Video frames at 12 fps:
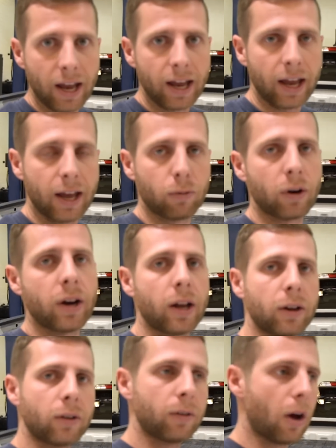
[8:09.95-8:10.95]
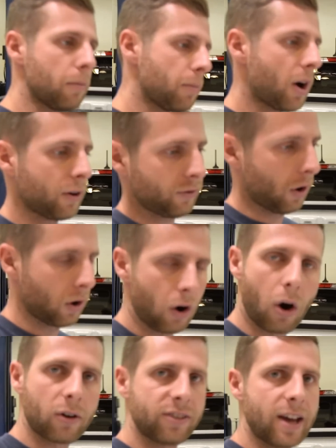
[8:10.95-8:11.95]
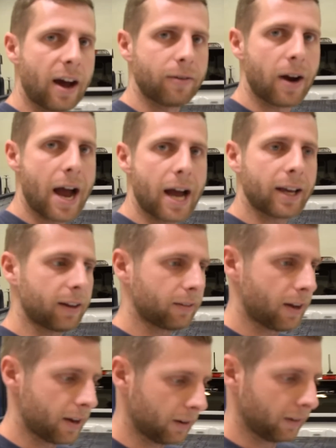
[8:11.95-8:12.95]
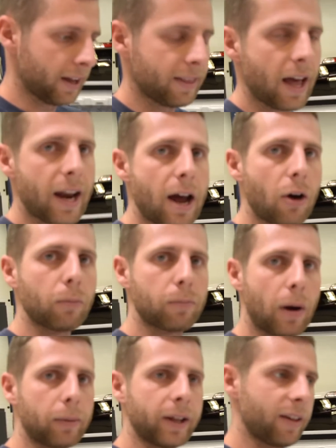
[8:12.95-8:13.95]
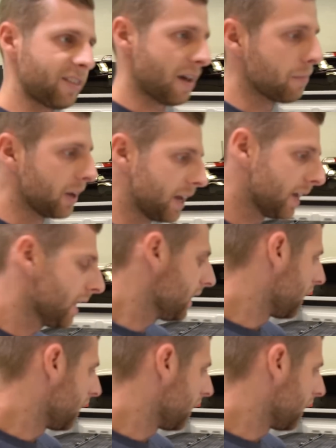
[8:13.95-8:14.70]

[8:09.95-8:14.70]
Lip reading: and we're gonna unbox our RCI rack, kind of lay that out, probably assemble it,